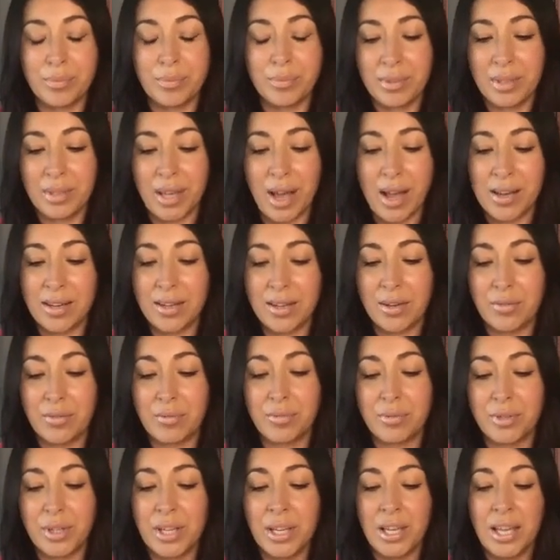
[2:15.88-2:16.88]
kind of
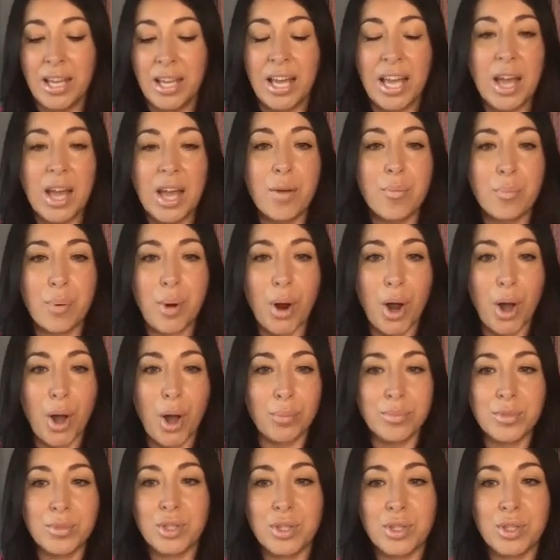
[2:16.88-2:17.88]

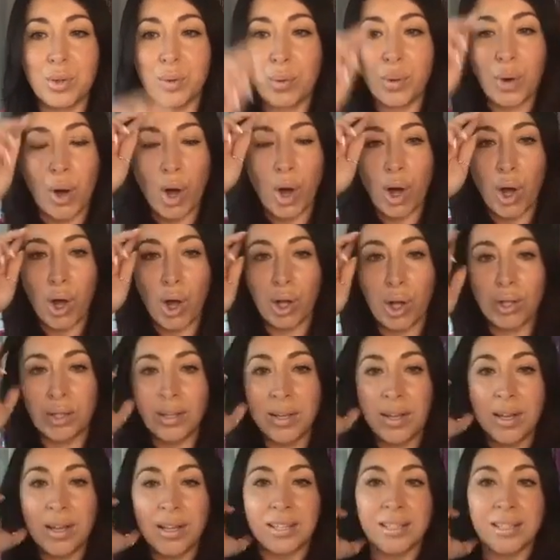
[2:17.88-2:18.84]
impromptu call